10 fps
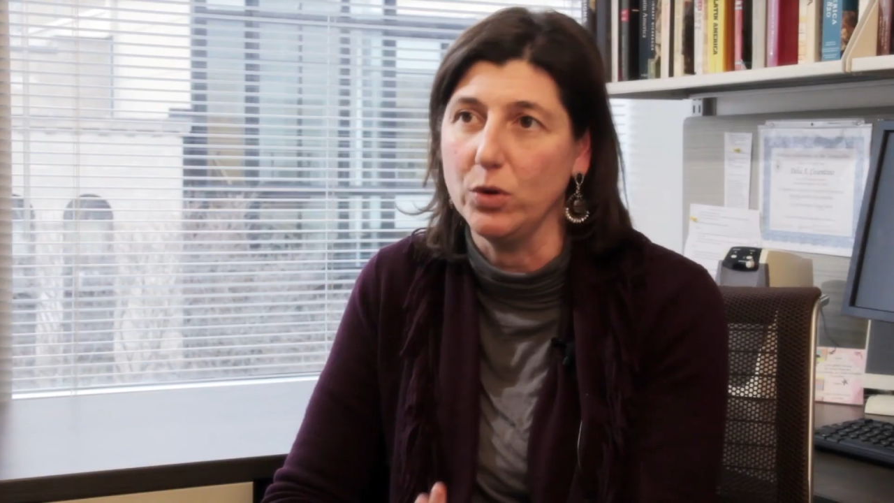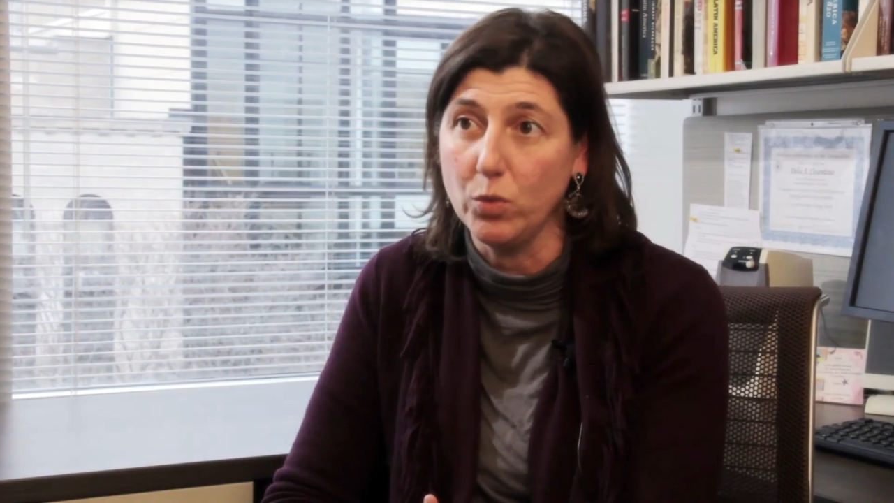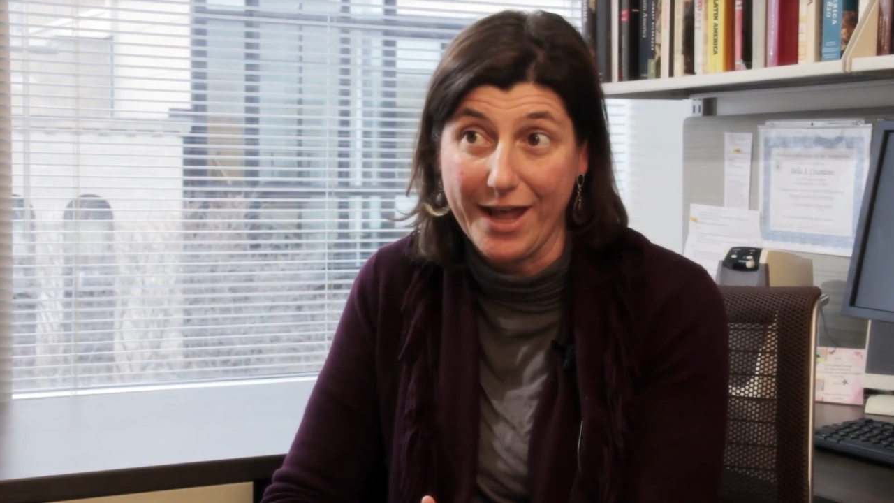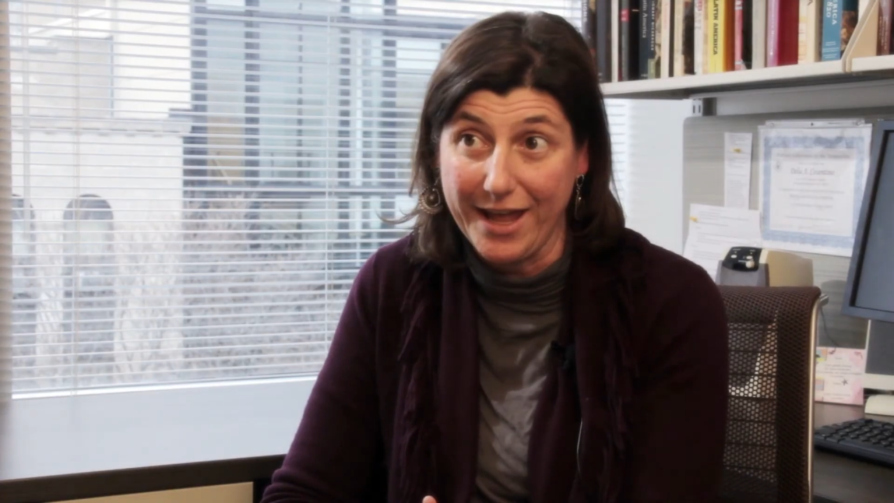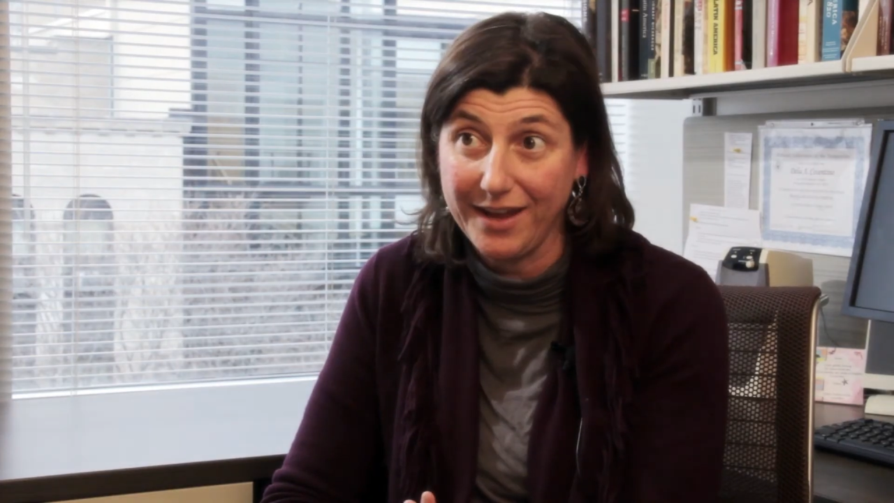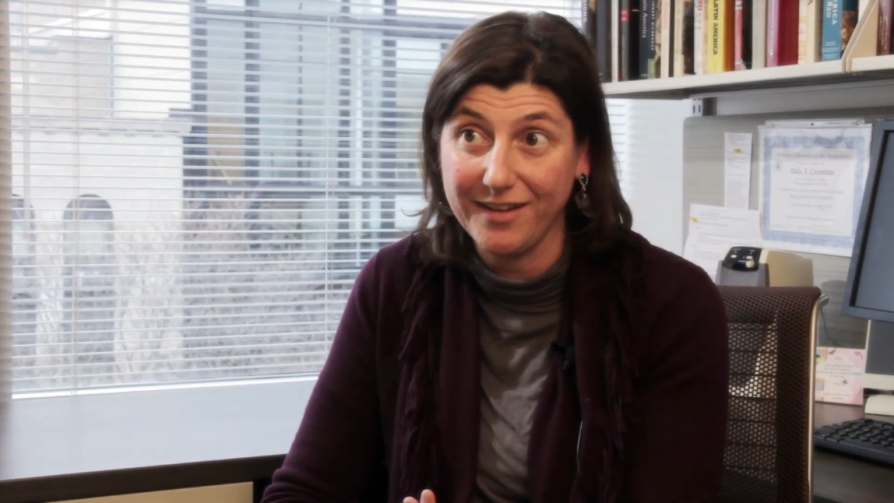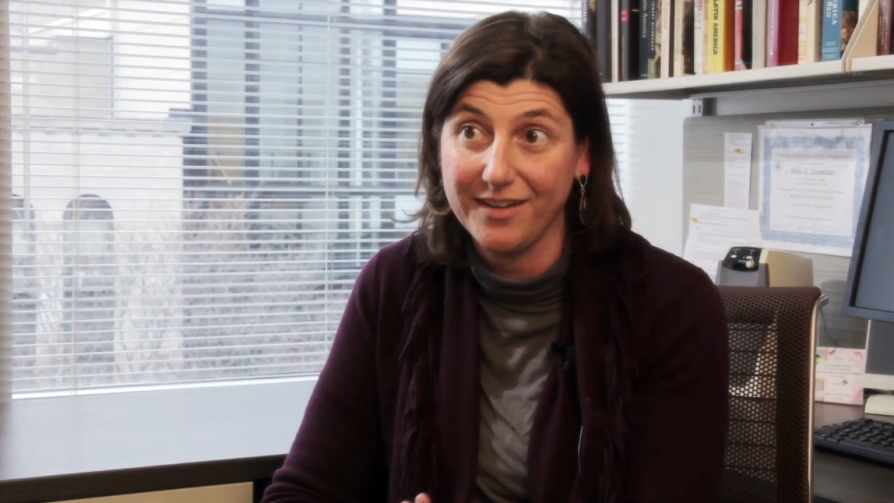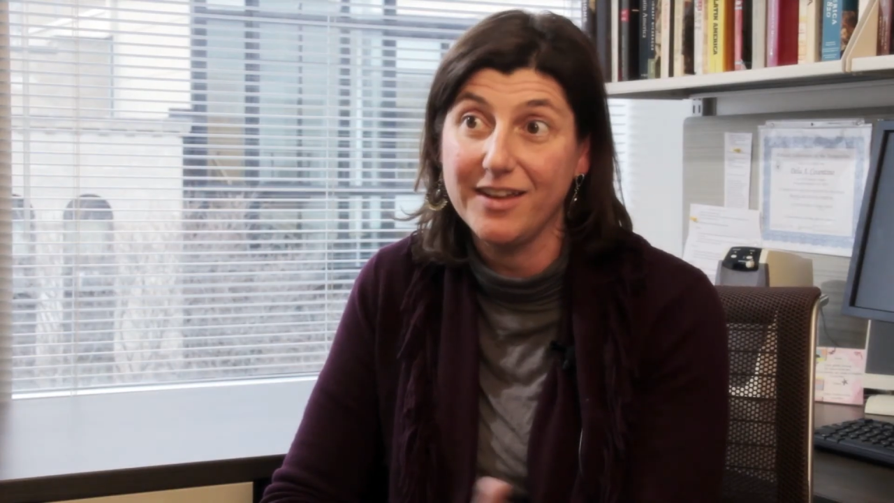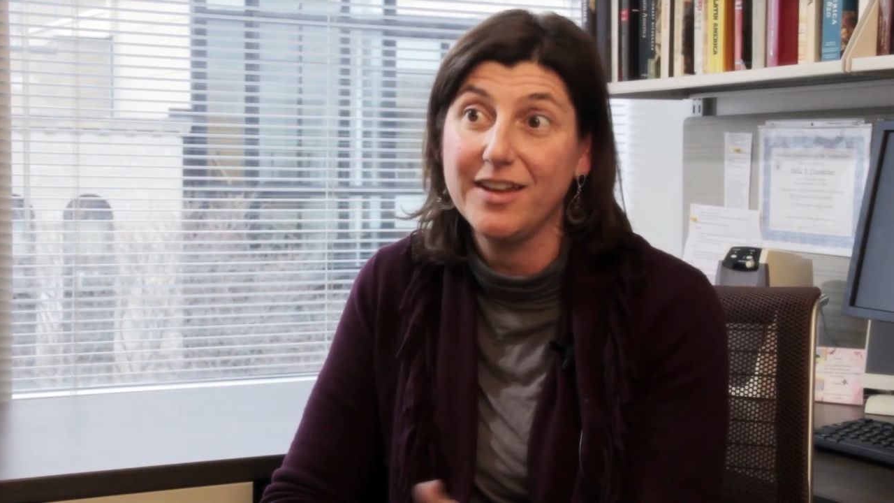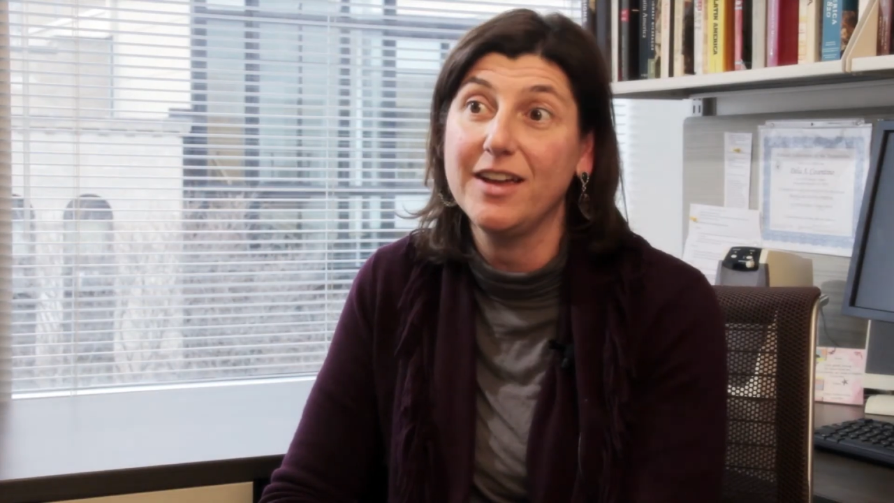away.
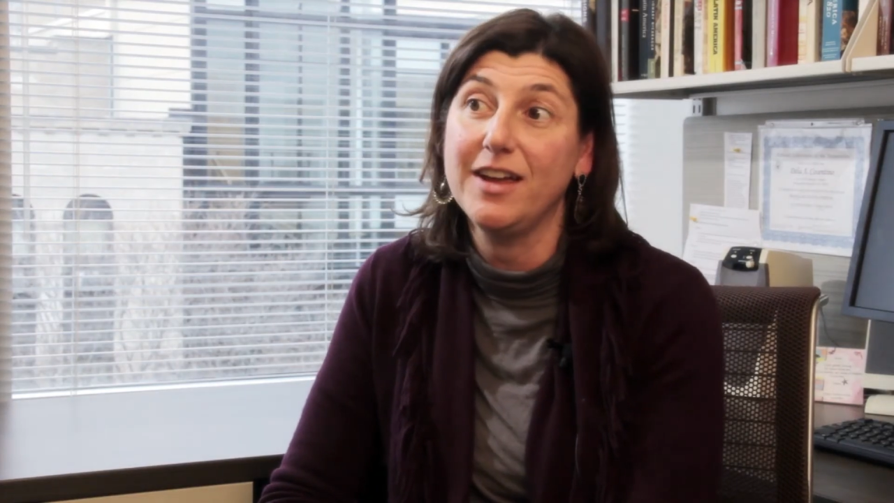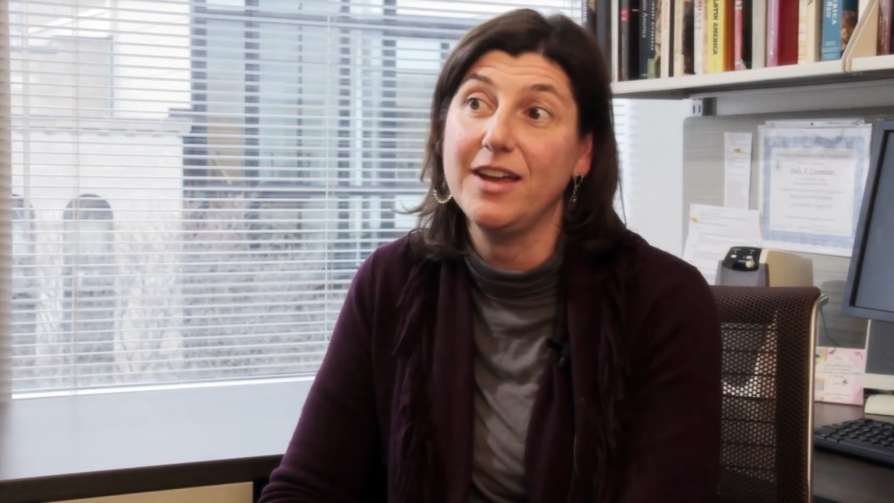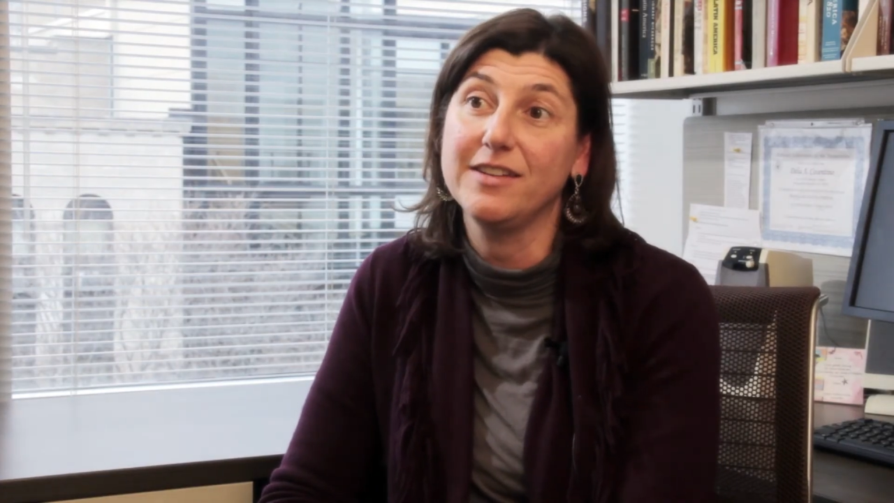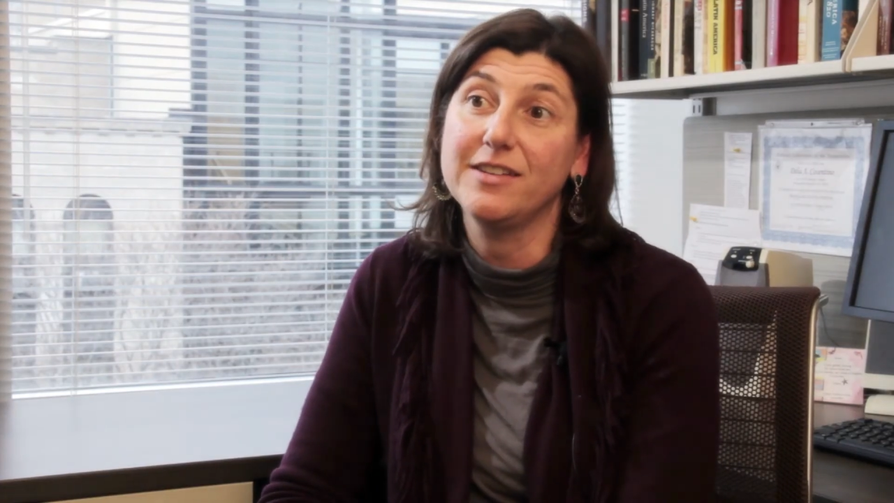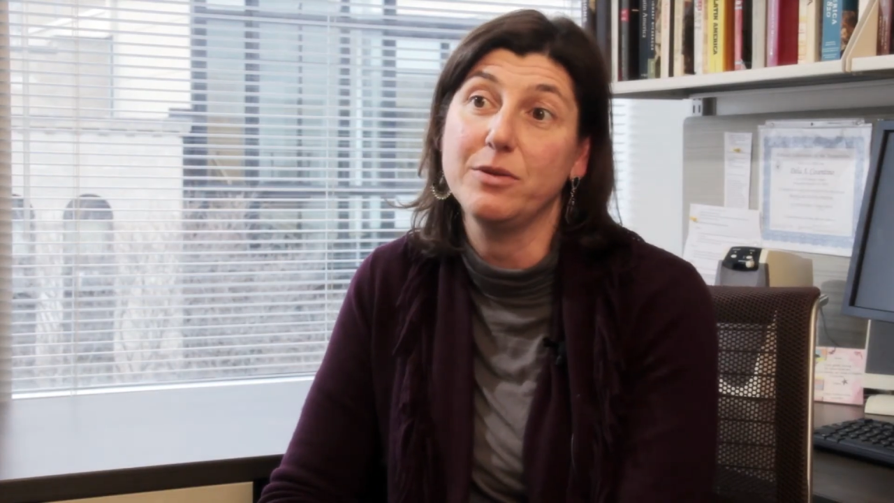And